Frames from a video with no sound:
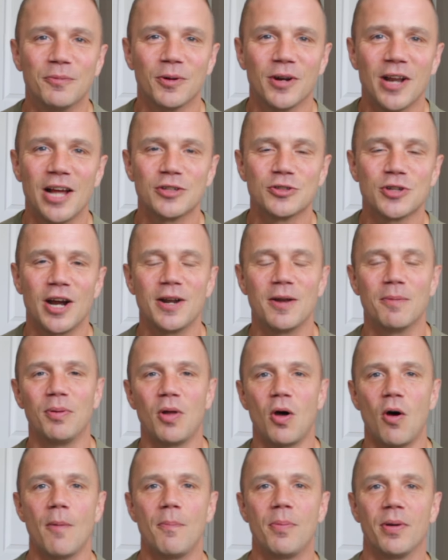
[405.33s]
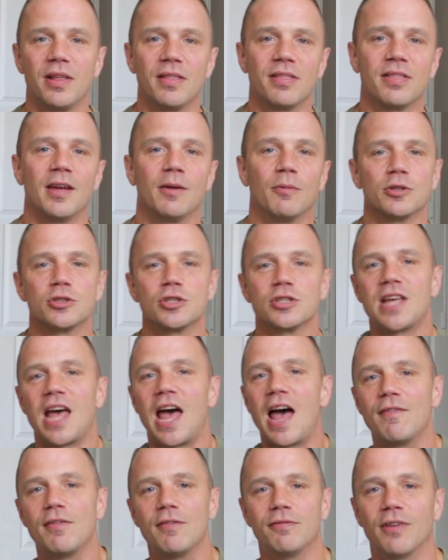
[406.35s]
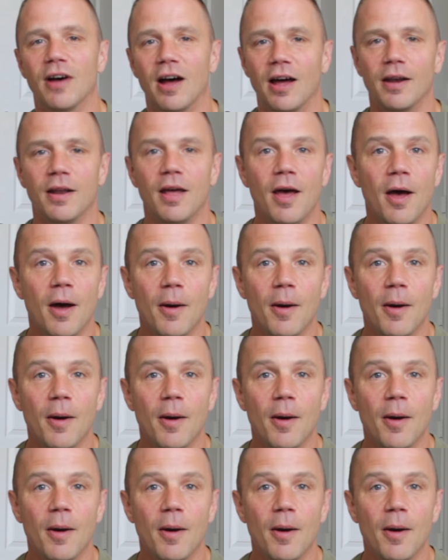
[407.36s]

We're not trying to blow up anything, we're just having fun.